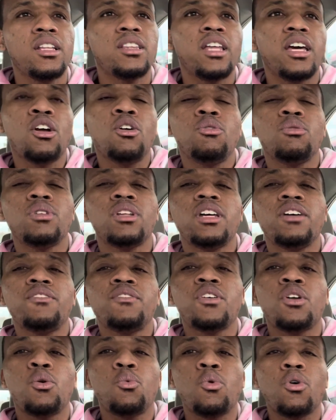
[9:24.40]
don't live
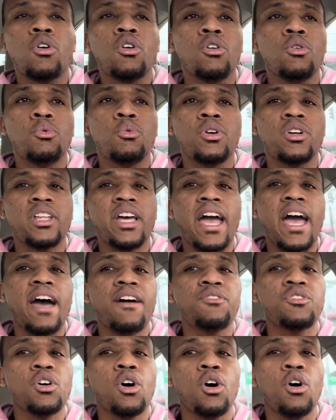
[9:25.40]
in a world where they
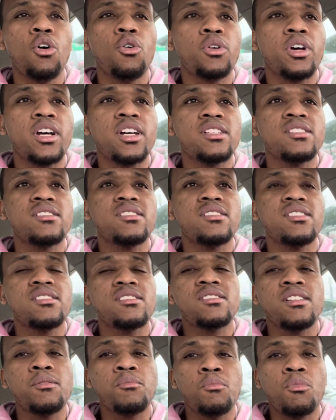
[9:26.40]
have to hold a
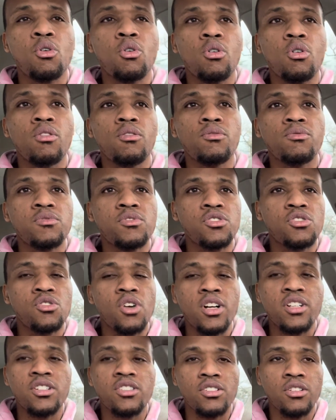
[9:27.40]
consistent moral
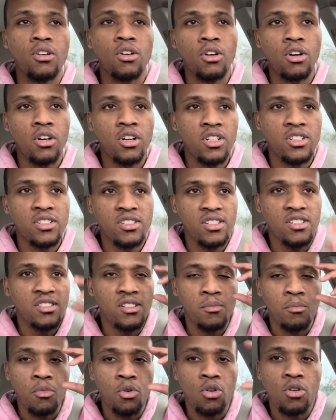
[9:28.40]
structure or
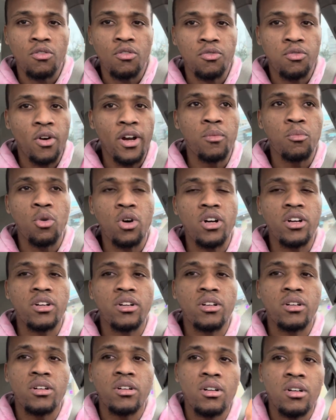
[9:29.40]
consistent moral framework,
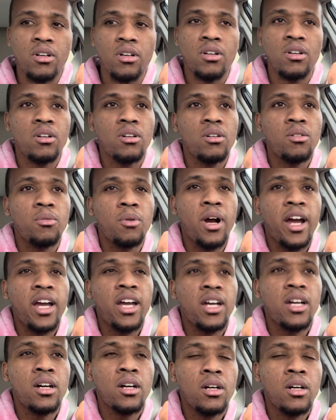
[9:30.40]

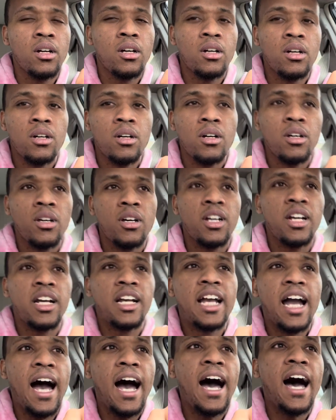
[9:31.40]
right?
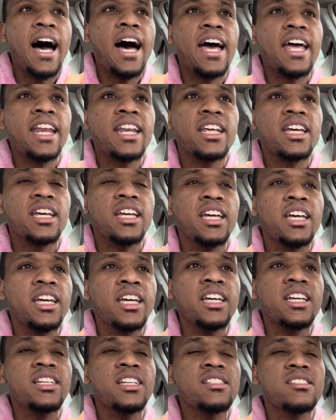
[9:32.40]
God
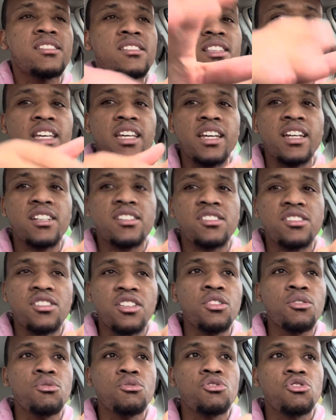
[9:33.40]
is the
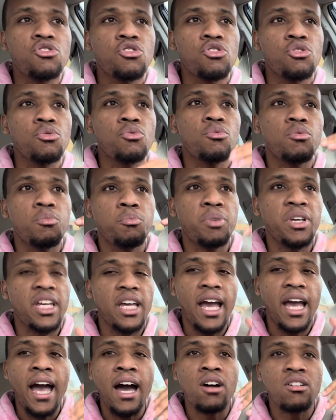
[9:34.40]
excuse to
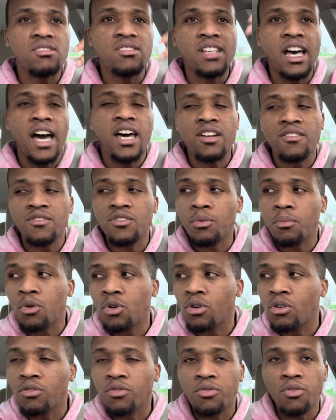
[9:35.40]
be outside of the
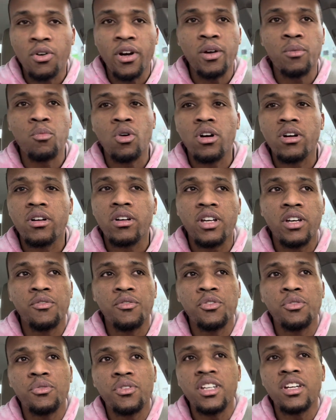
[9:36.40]
moral framework, if
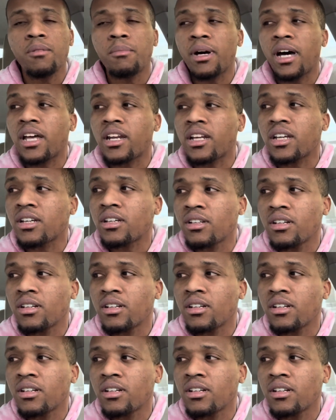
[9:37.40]
you think about it.